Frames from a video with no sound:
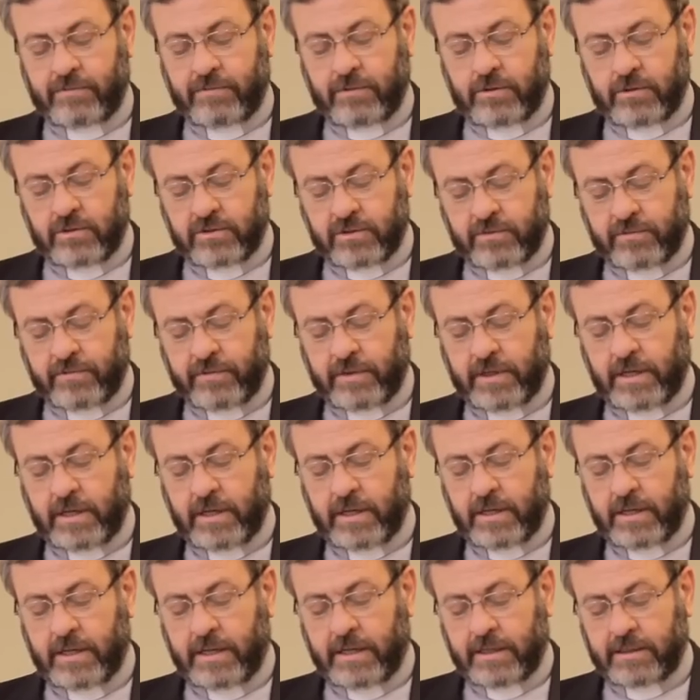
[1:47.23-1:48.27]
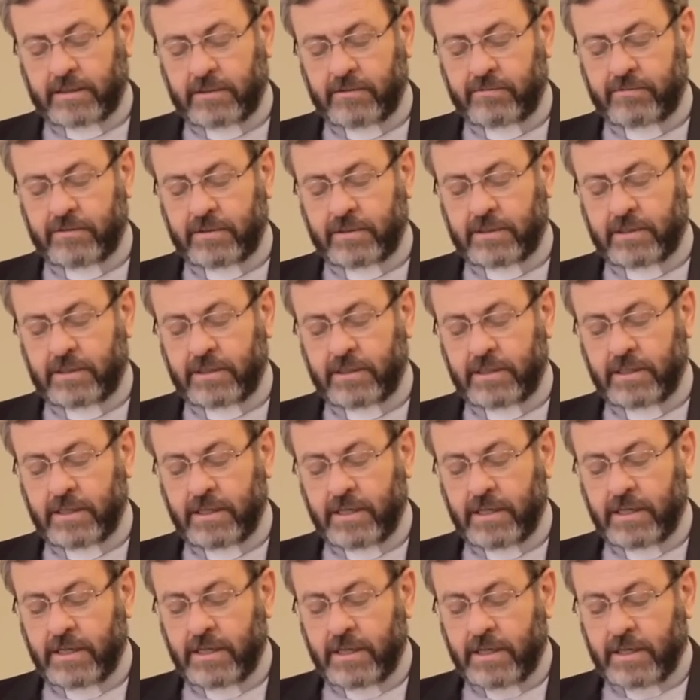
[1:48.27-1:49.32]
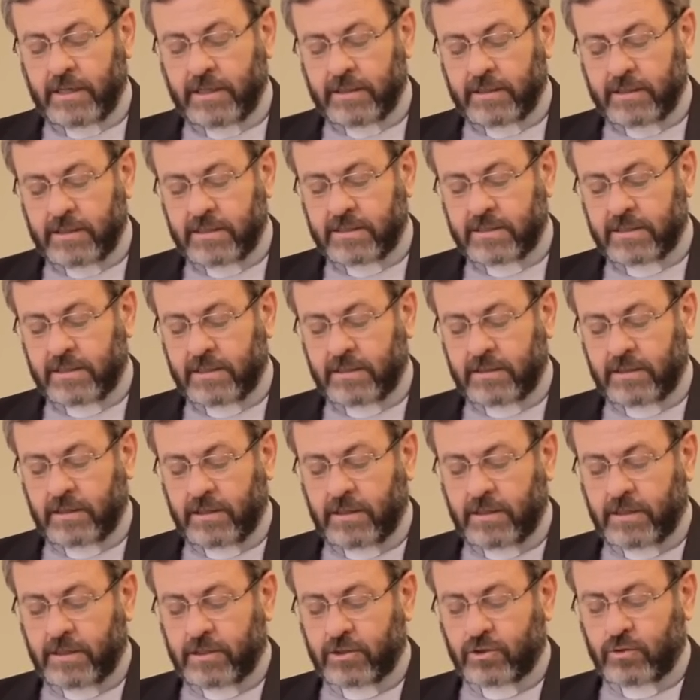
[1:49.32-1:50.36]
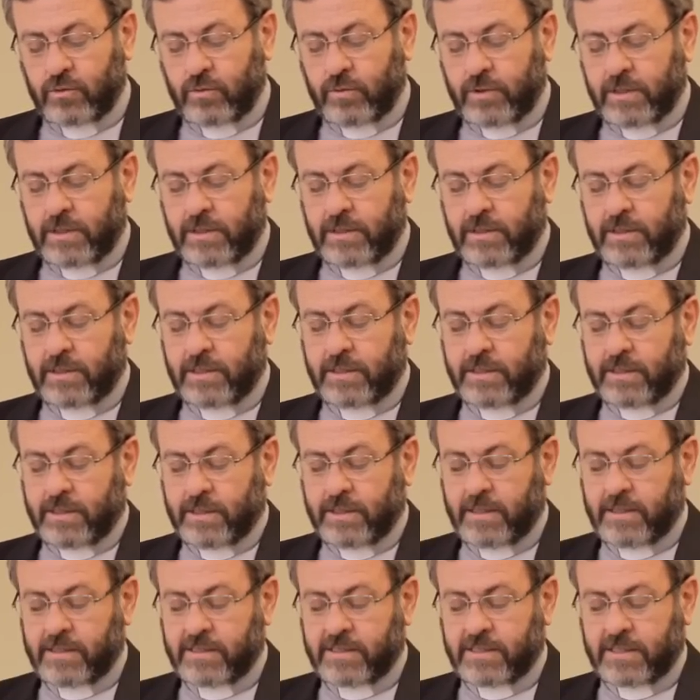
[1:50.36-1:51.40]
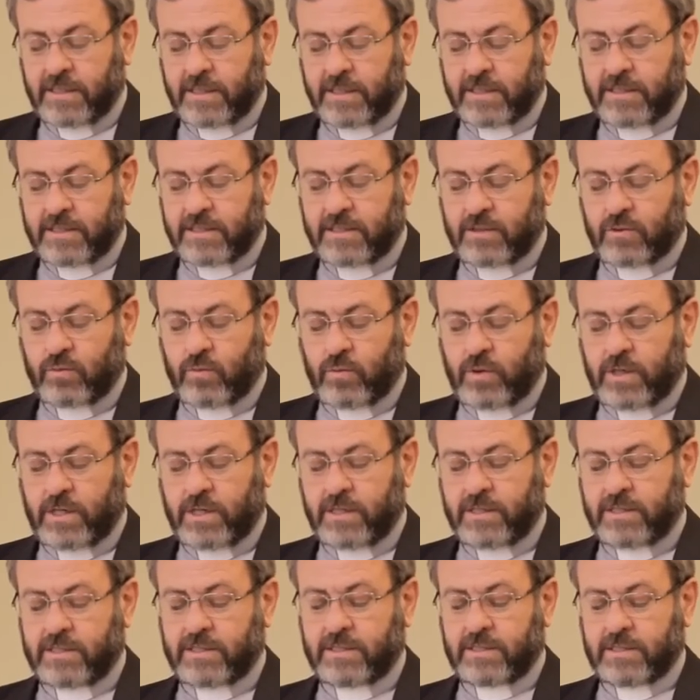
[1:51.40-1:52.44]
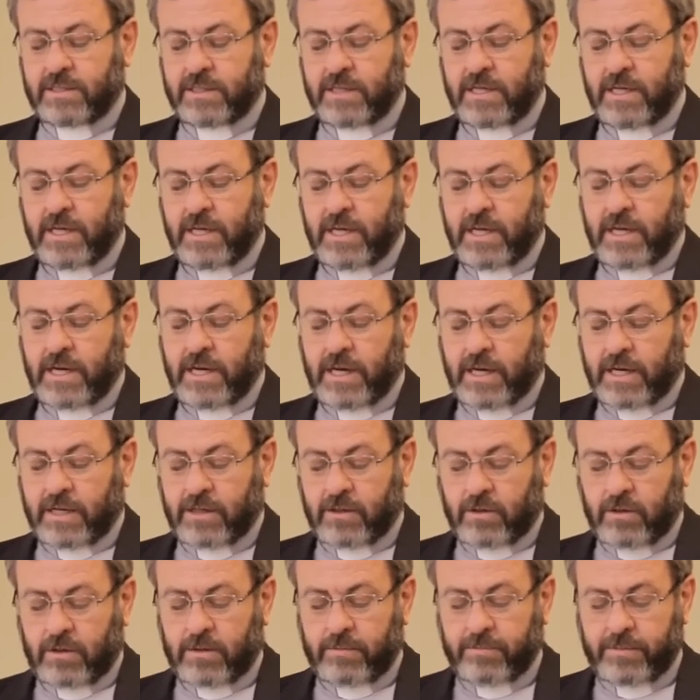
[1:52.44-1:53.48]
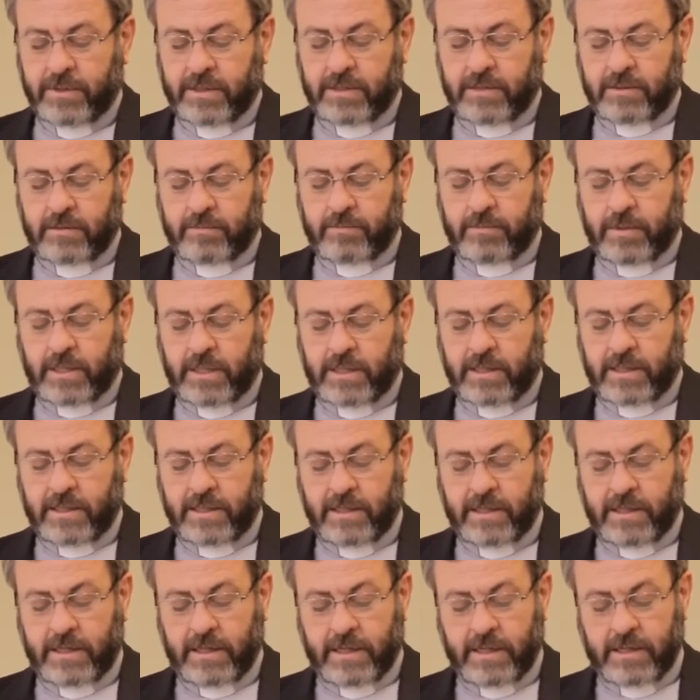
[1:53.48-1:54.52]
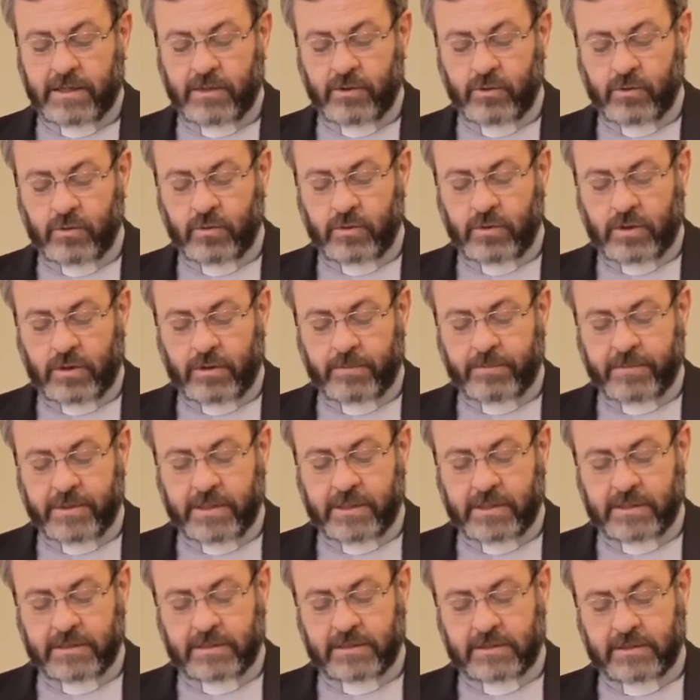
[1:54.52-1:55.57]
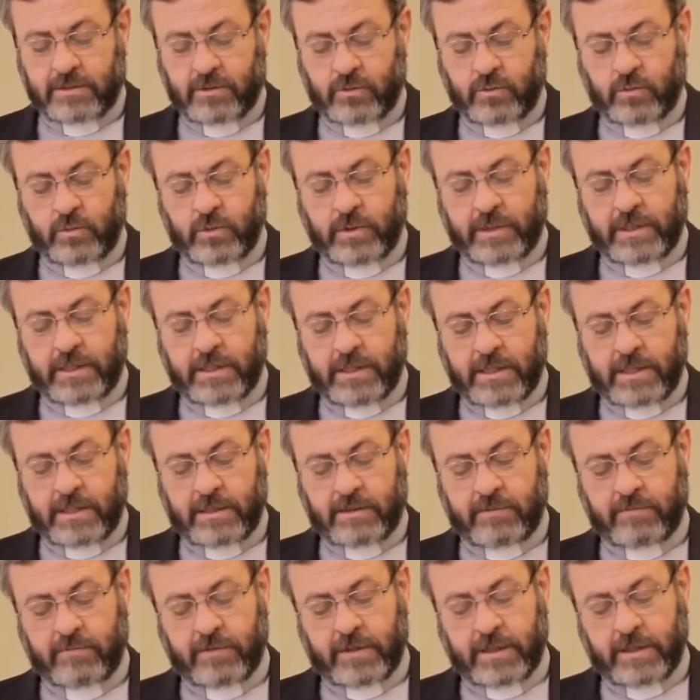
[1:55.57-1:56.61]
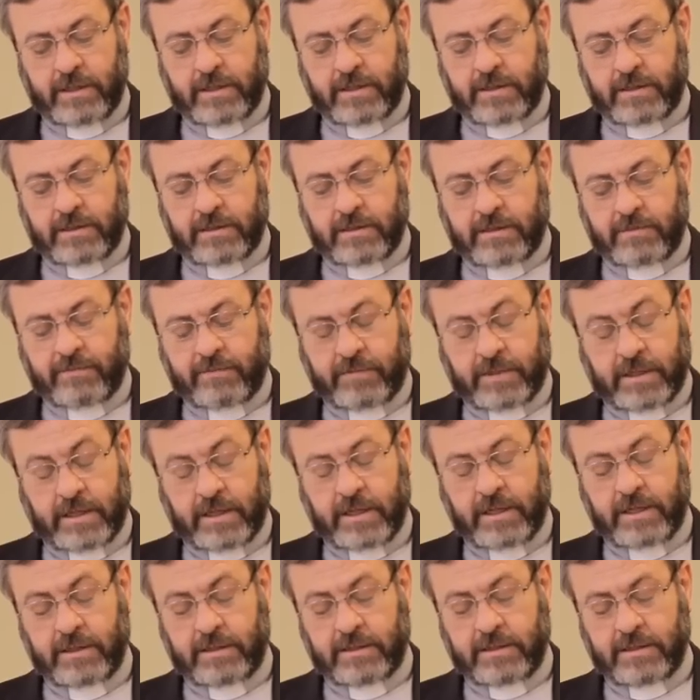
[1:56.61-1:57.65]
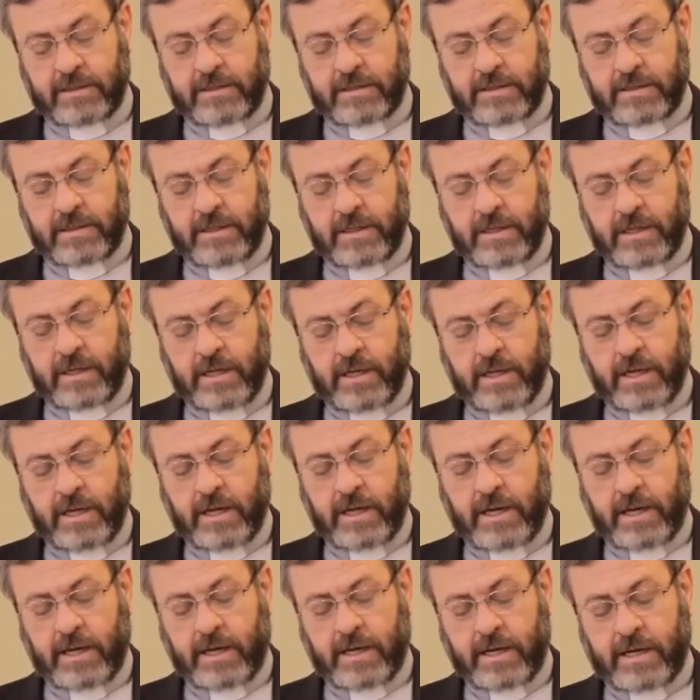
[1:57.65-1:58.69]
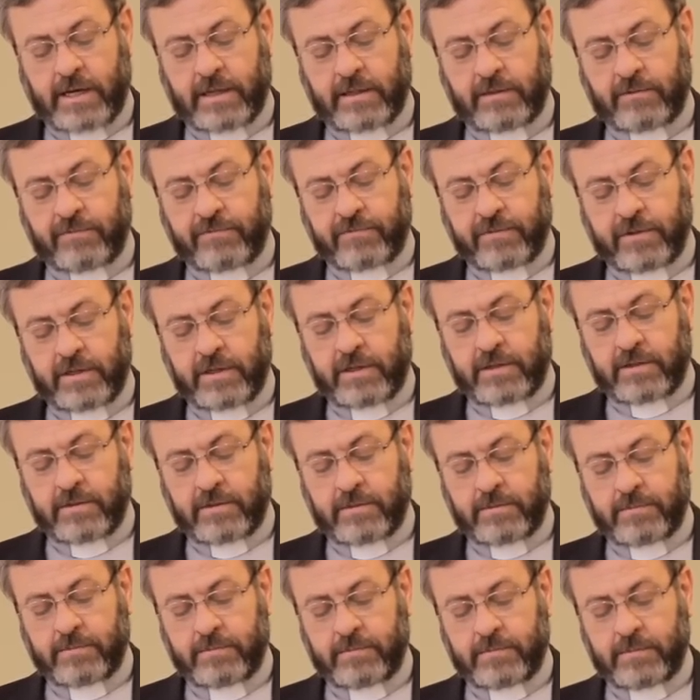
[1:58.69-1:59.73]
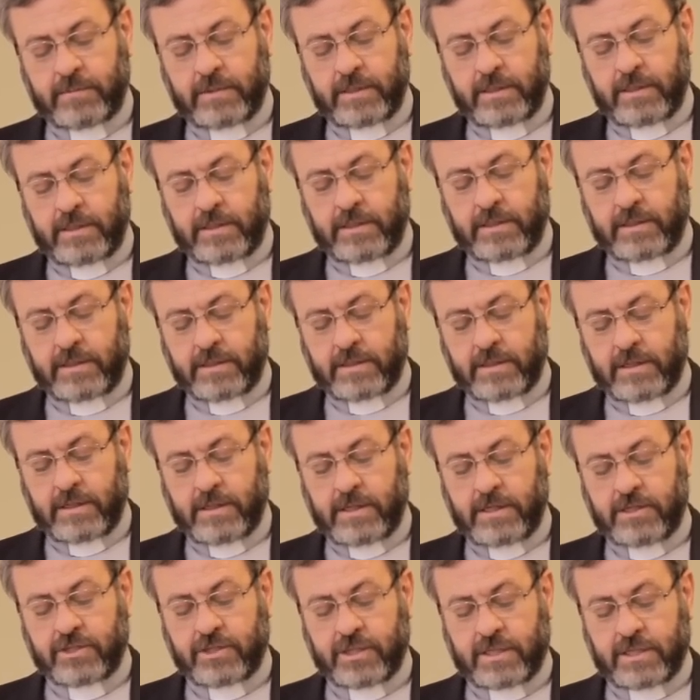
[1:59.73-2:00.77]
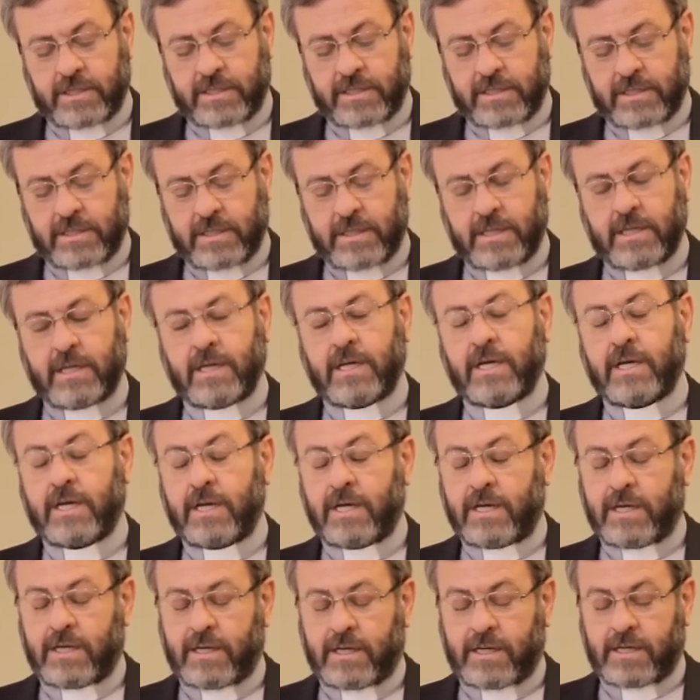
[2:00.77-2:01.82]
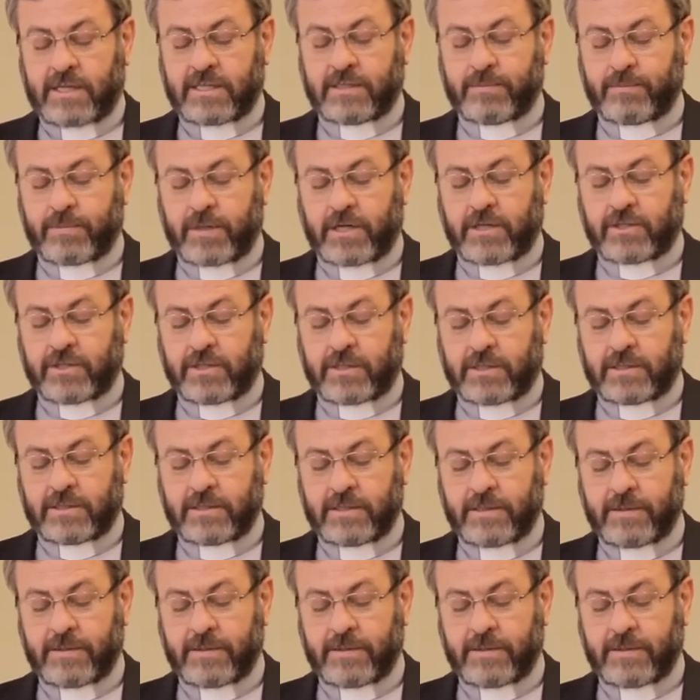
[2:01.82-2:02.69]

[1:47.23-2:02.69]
philosophical activity. This intellectual renaissance was accompanied by a new openness to a great variety and freedom in religious expression.